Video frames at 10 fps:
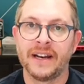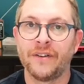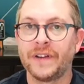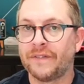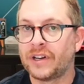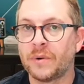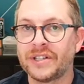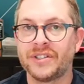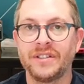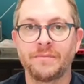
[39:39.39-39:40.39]
Now, if you have any
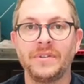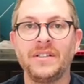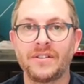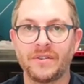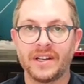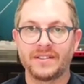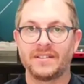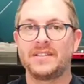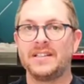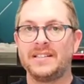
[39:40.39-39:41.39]
questions, please don't
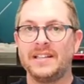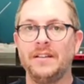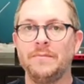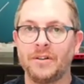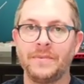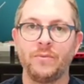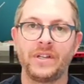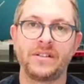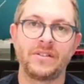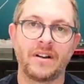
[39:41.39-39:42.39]
hesitate to email me. We
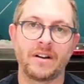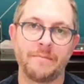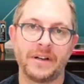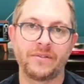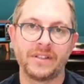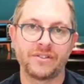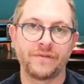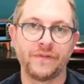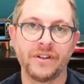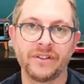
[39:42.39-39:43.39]
can talk about this
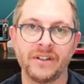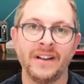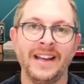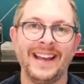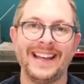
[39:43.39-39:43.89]
further.